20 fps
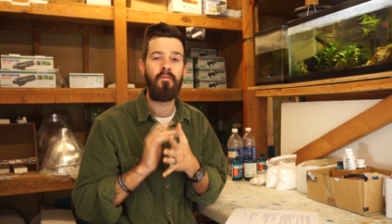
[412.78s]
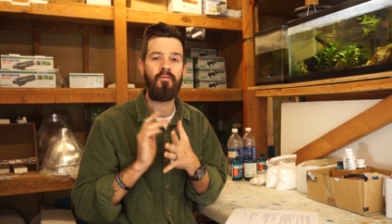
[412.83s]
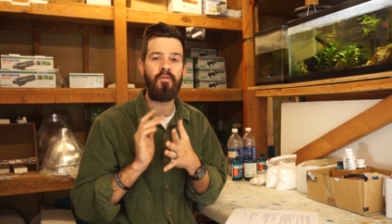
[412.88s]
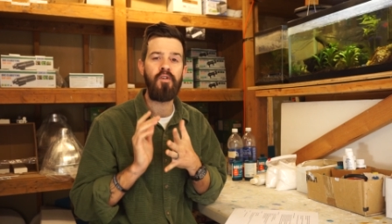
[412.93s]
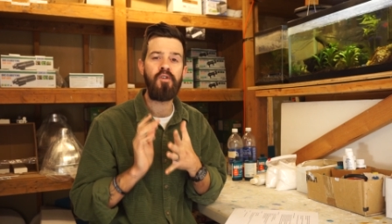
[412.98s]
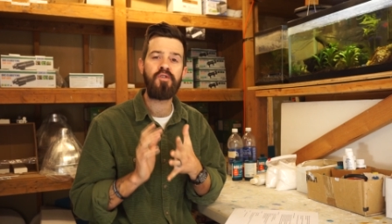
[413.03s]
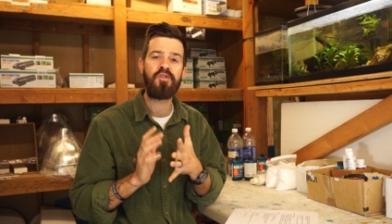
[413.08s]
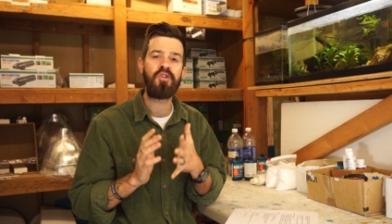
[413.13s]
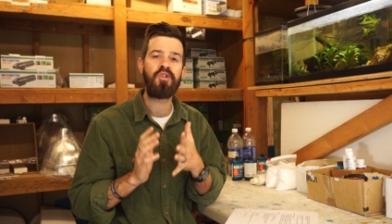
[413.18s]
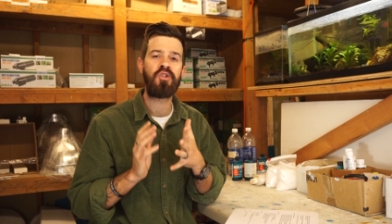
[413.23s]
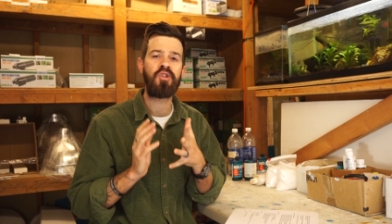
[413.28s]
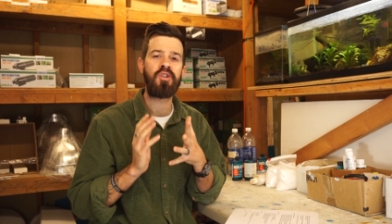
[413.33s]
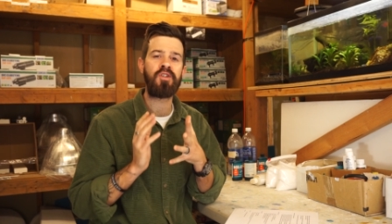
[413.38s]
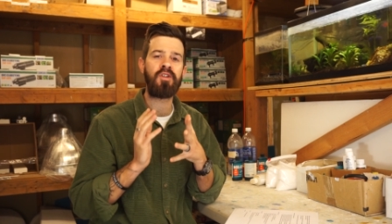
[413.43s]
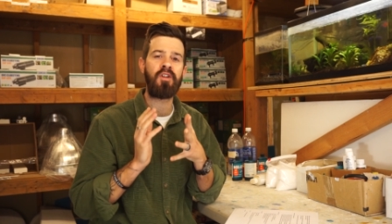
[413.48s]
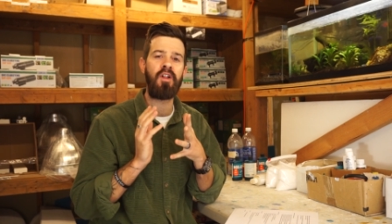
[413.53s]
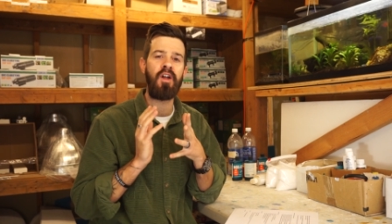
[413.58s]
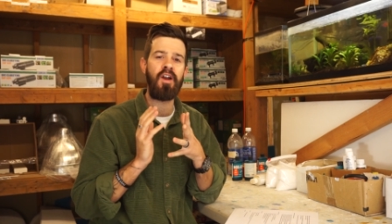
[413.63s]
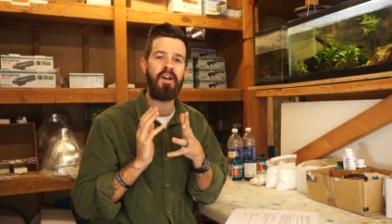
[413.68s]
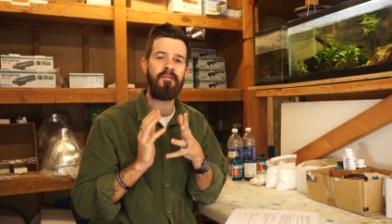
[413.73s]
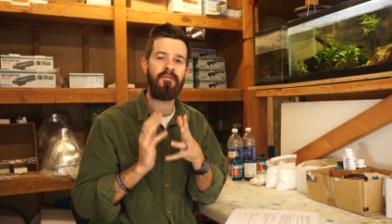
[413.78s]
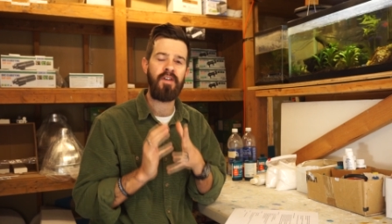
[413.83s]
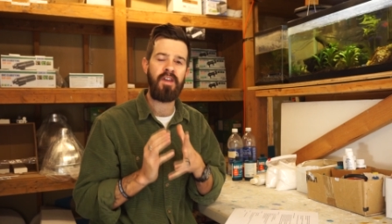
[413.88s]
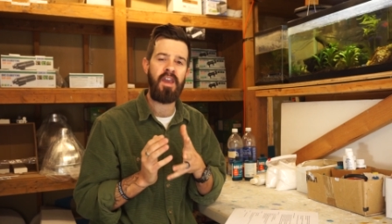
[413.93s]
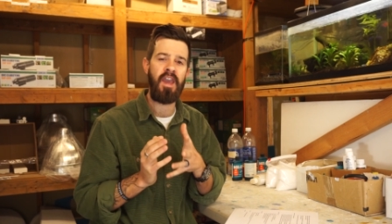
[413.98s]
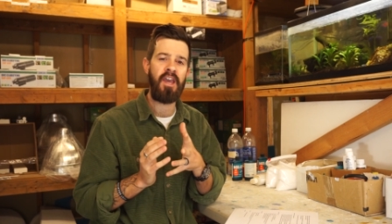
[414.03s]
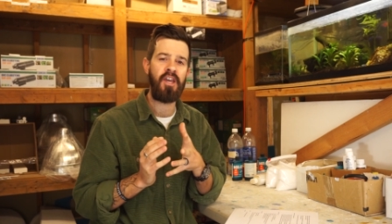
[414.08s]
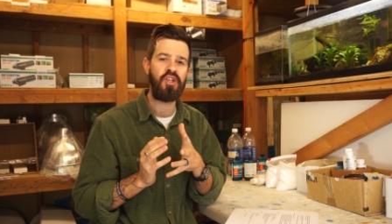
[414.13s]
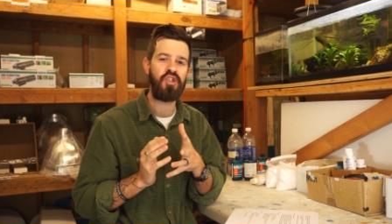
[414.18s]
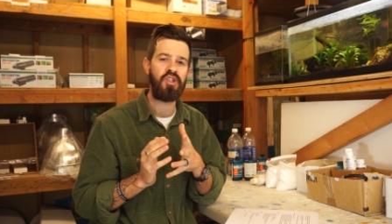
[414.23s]
versus just
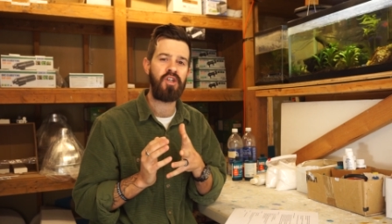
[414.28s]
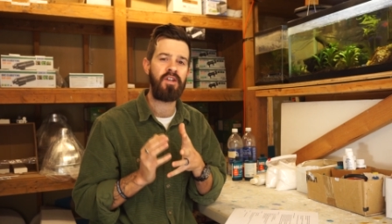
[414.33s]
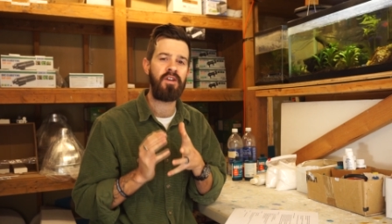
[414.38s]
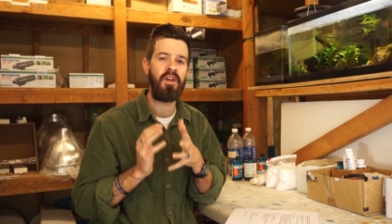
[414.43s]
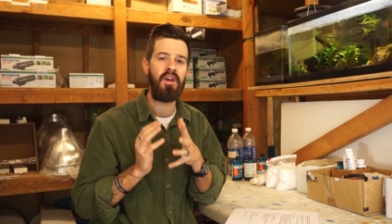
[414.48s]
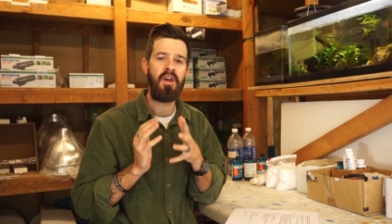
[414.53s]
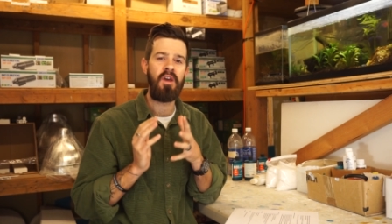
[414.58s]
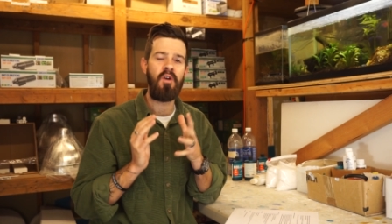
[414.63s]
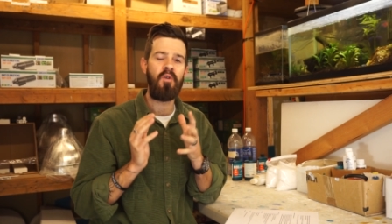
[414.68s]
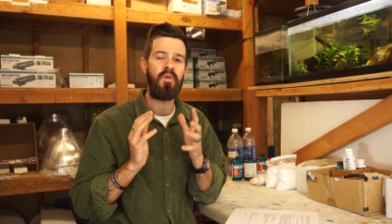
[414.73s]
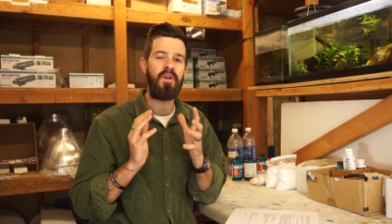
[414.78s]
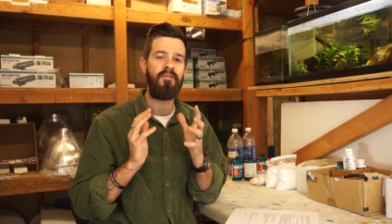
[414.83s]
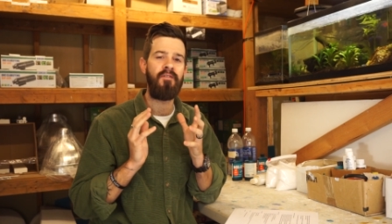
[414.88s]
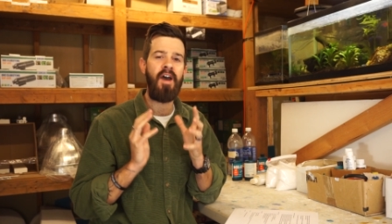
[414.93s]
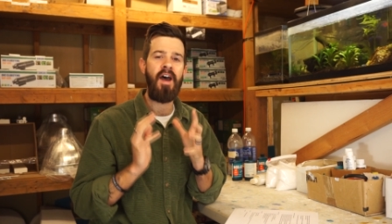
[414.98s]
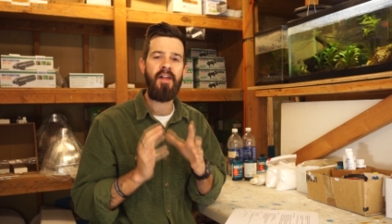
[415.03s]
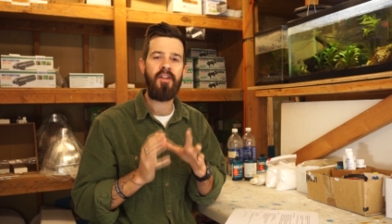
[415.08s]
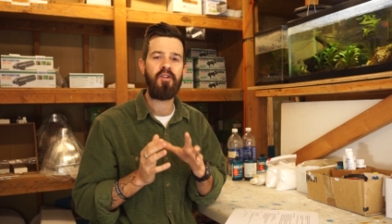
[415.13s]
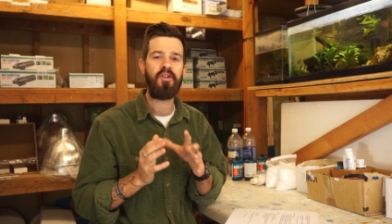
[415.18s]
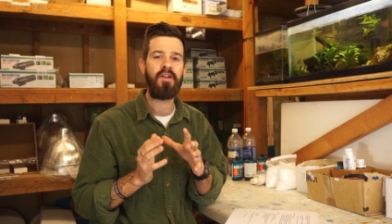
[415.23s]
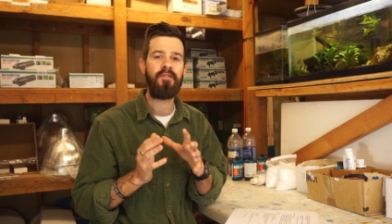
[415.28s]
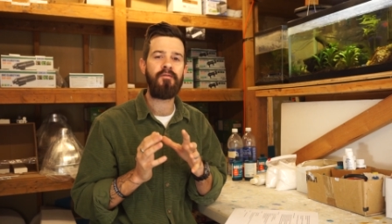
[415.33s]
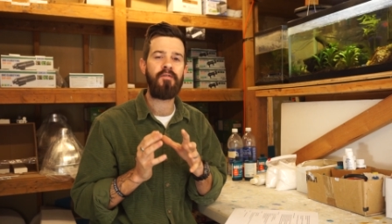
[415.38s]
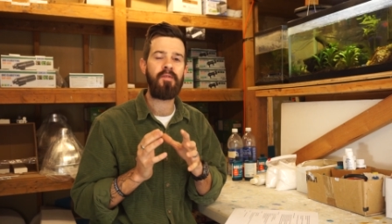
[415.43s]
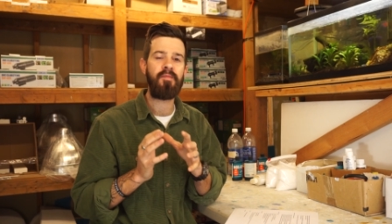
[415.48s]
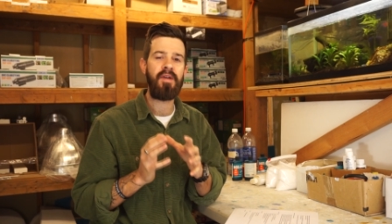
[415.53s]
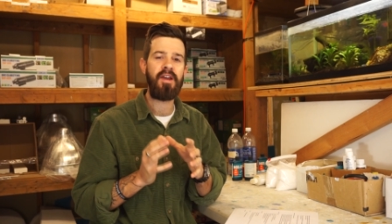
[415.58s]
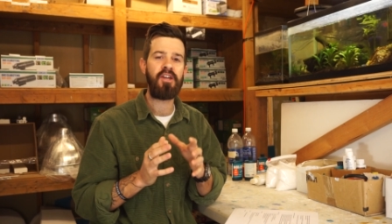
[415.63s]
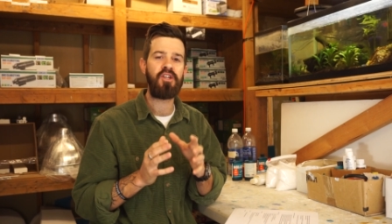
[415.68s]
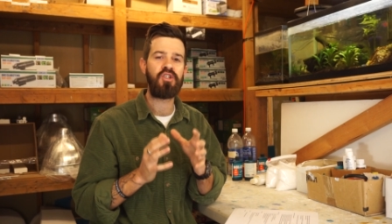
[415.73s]
clarification. We have other
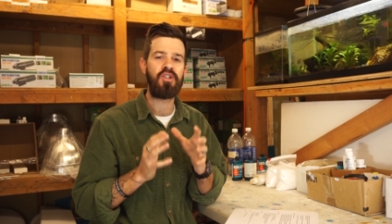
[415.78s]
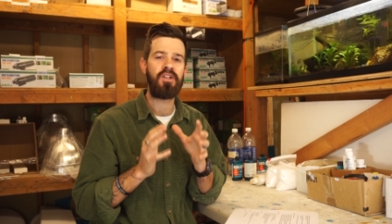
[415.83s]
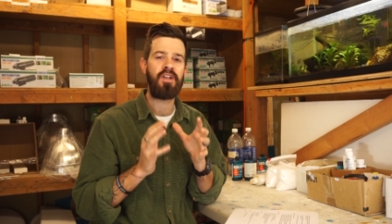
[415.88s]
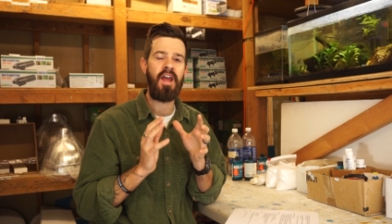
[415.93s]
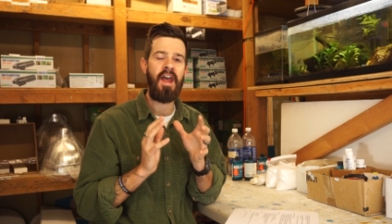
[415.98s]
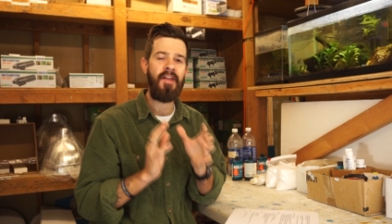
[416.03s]
information,